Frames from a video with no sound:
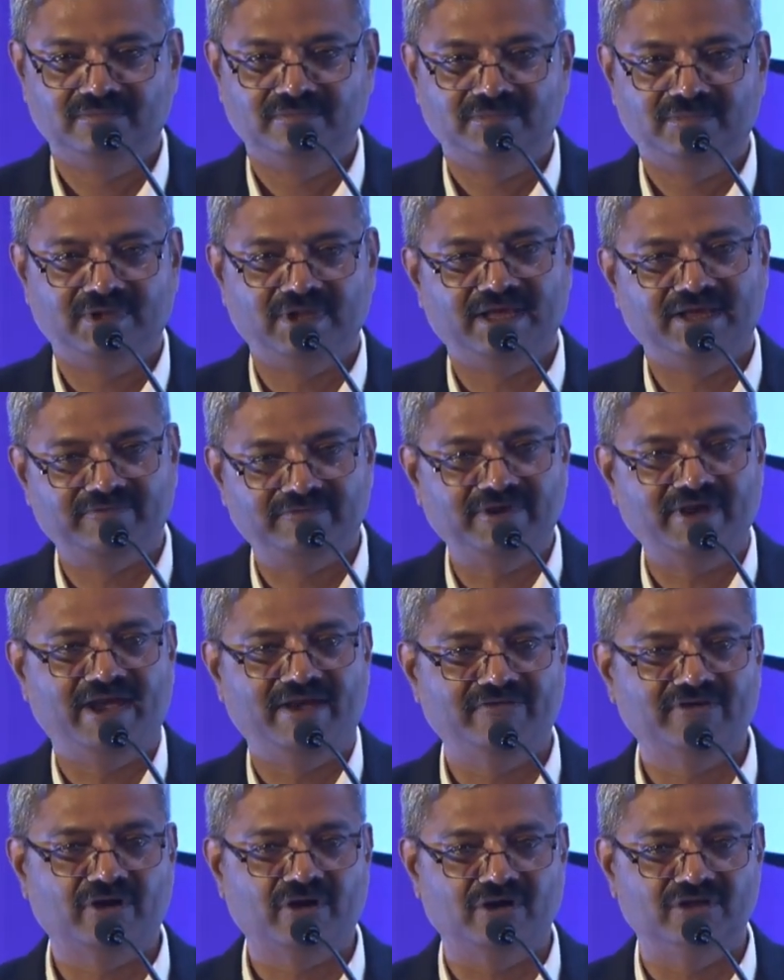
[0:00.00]
Like we have
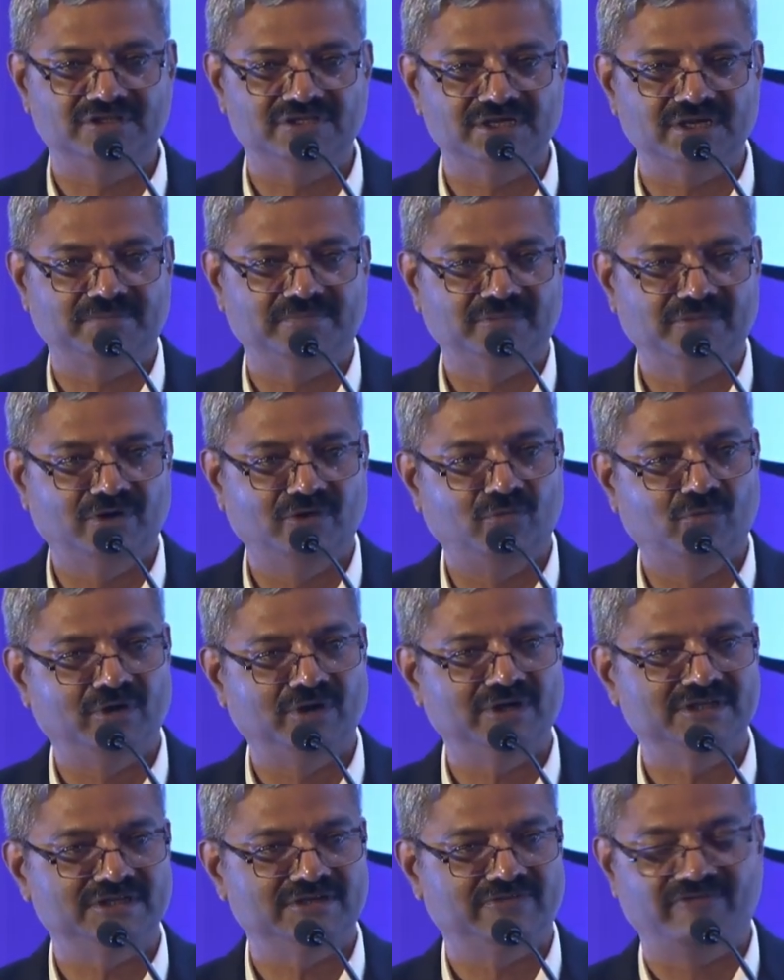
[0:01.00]
a concept of what
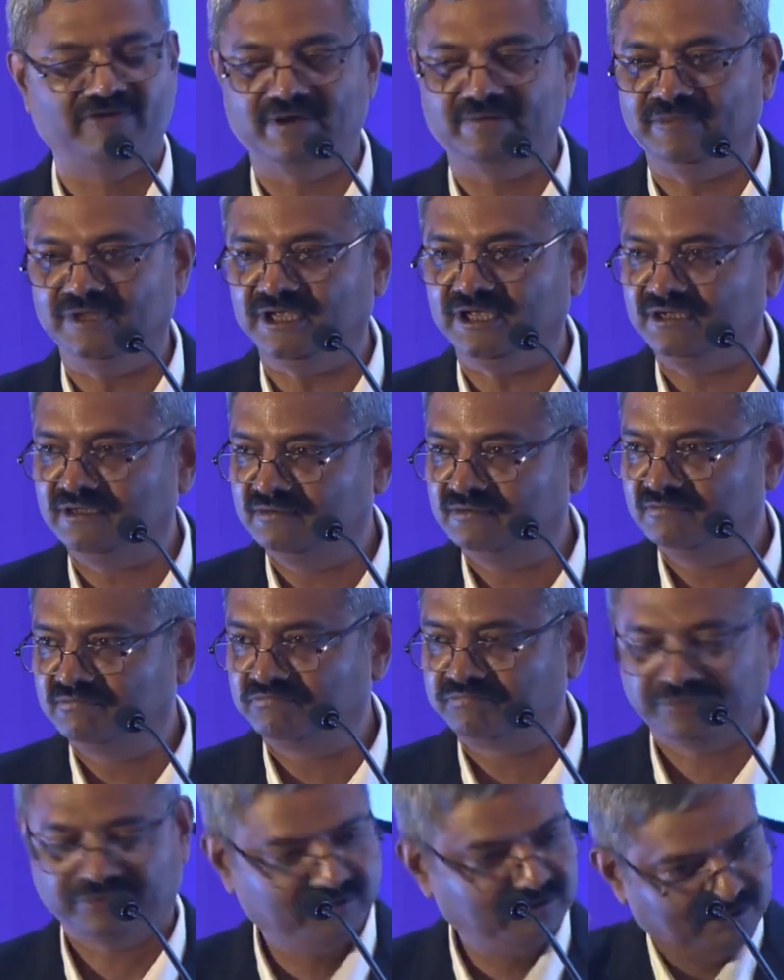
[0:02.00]
is a family.
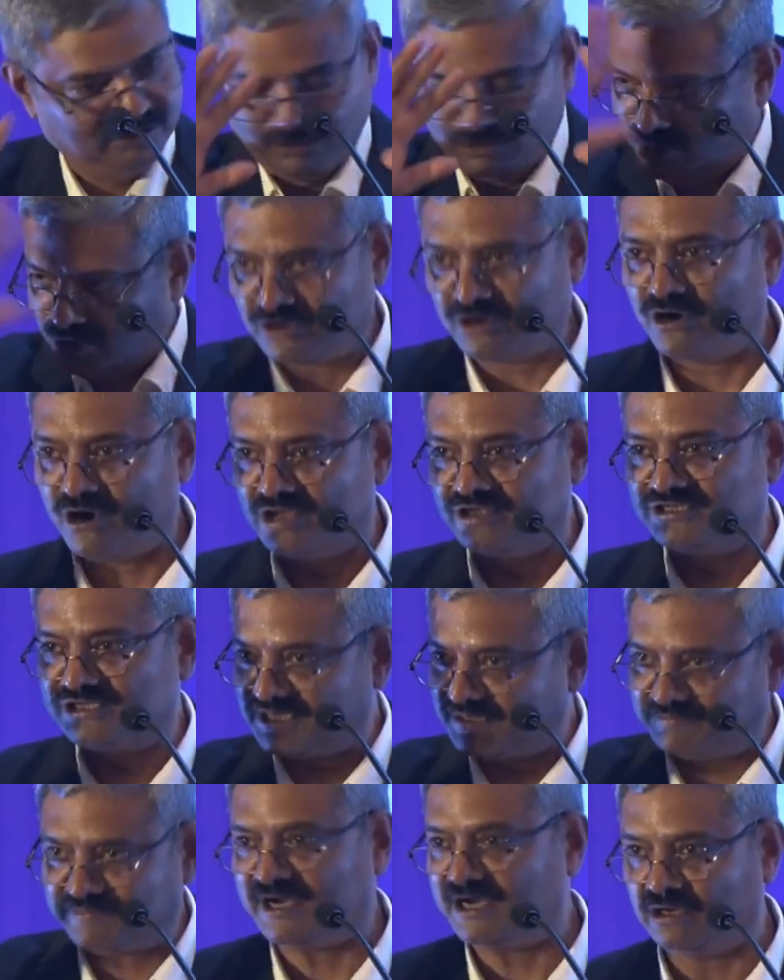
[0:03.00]
No
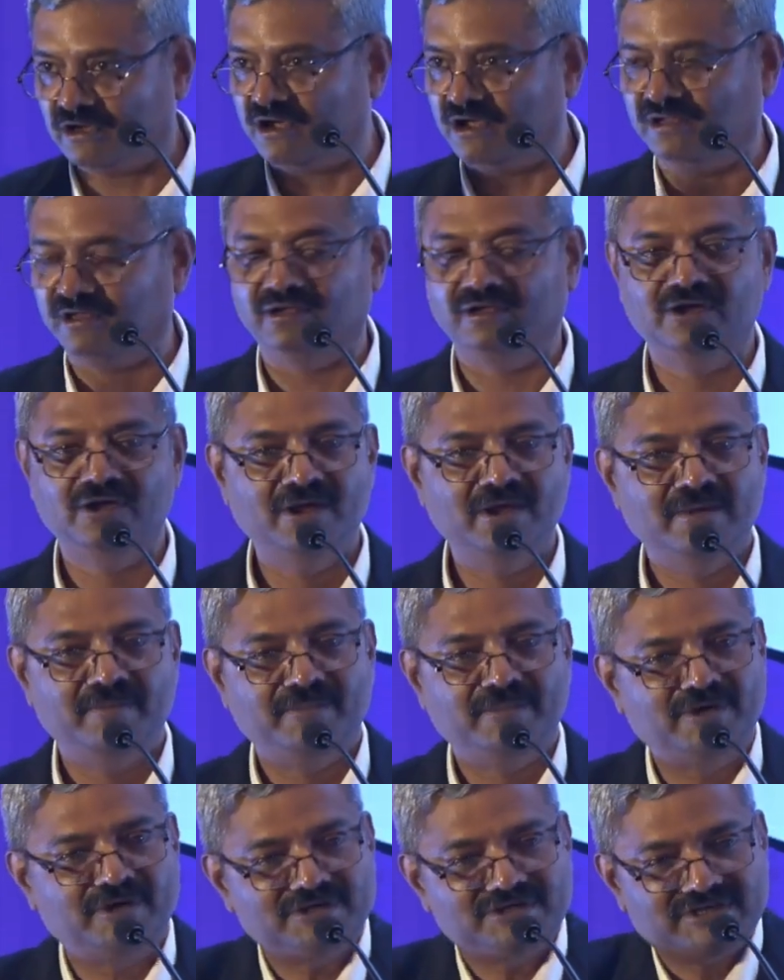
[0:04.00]
concept at all.
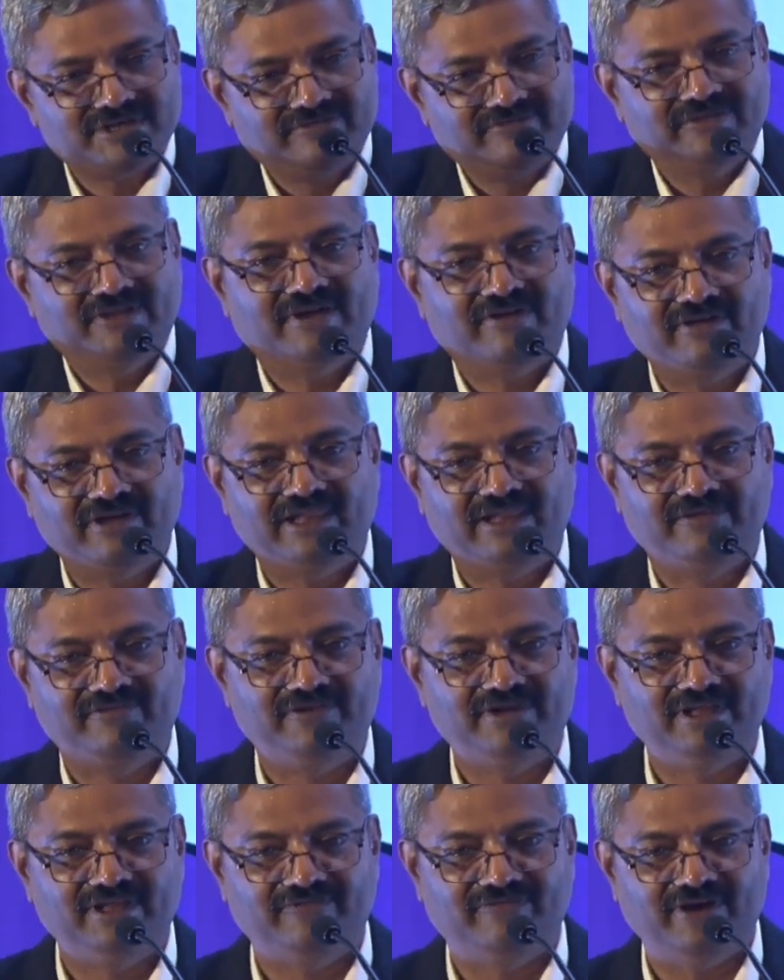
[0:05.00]
Because they've never lived
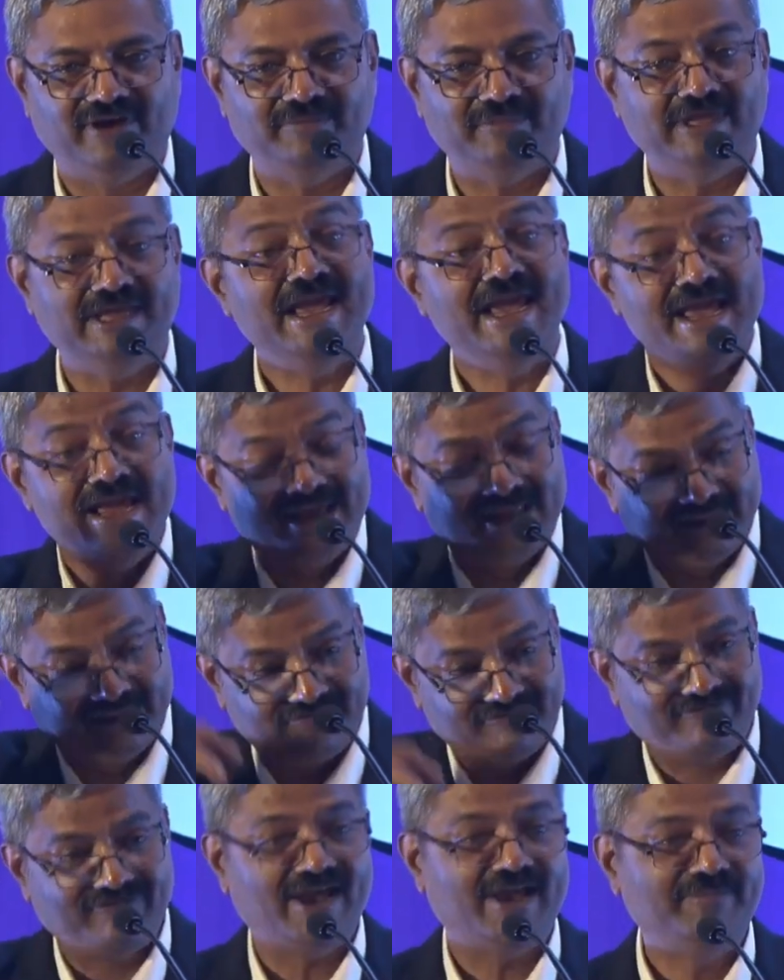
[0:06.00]
in a family. The
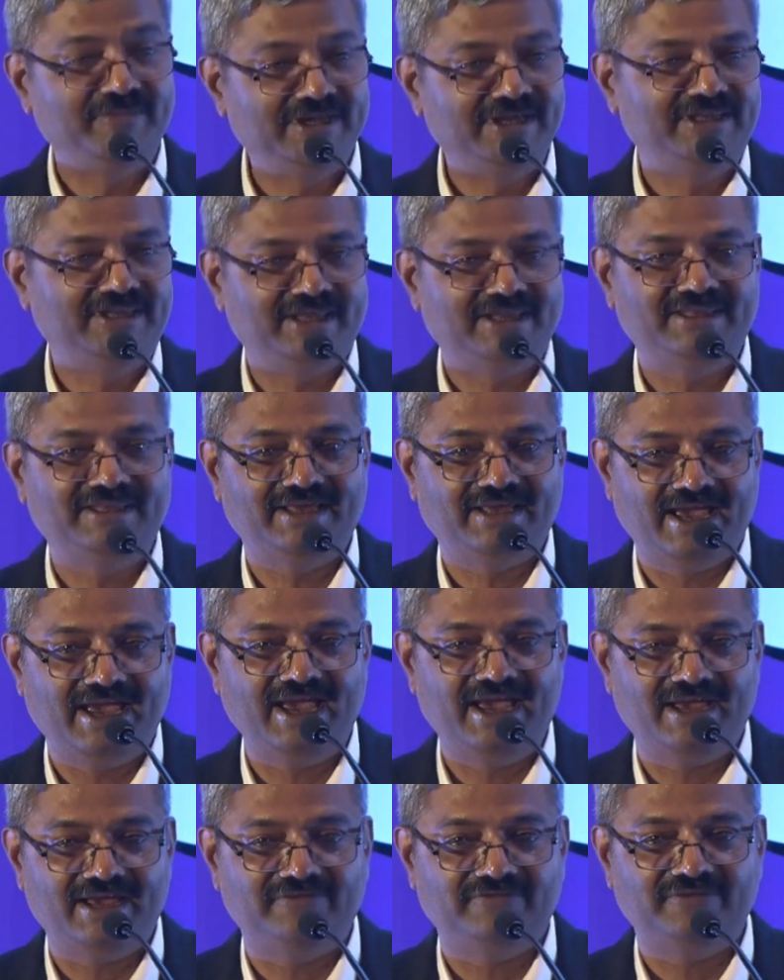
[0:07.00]
family that they
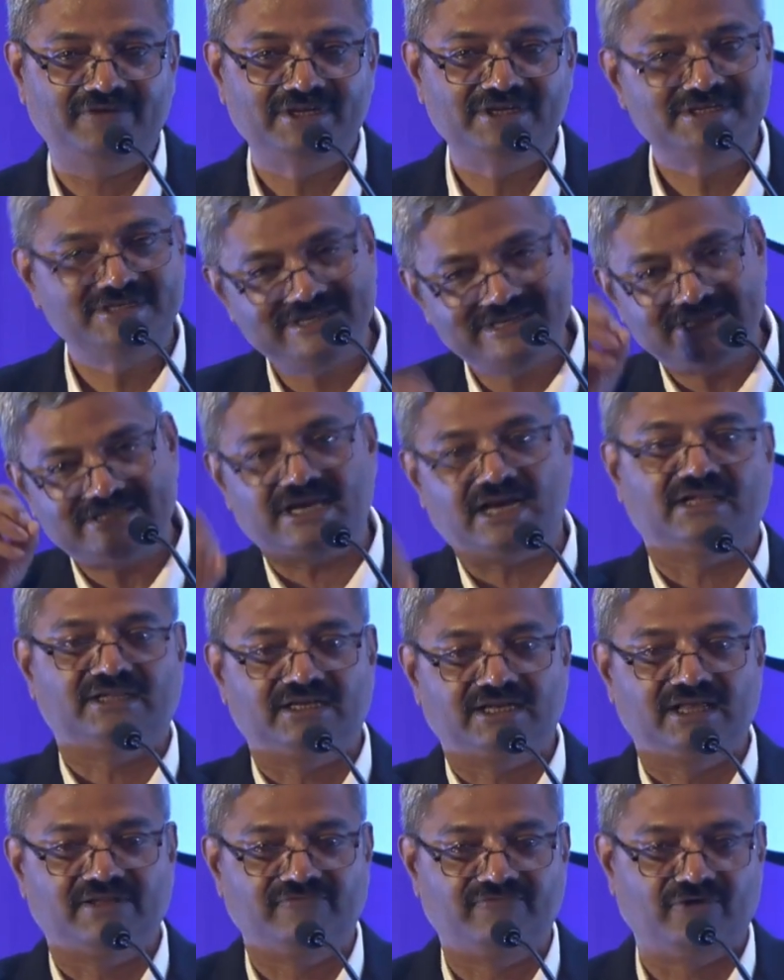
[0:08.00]
have is these
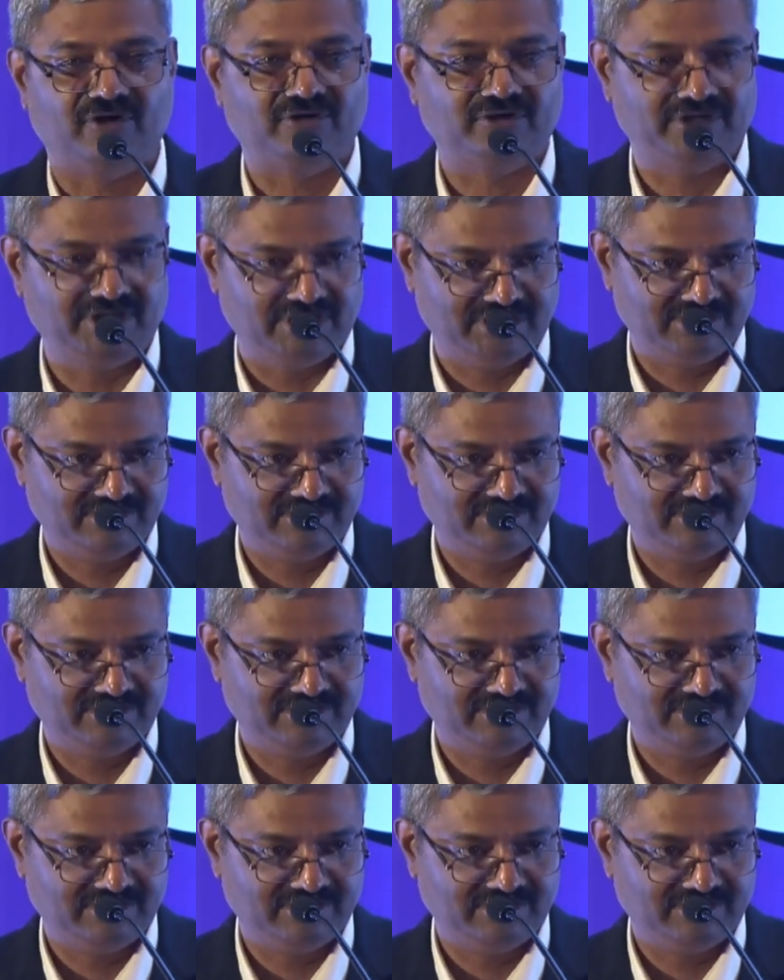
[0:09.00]
140.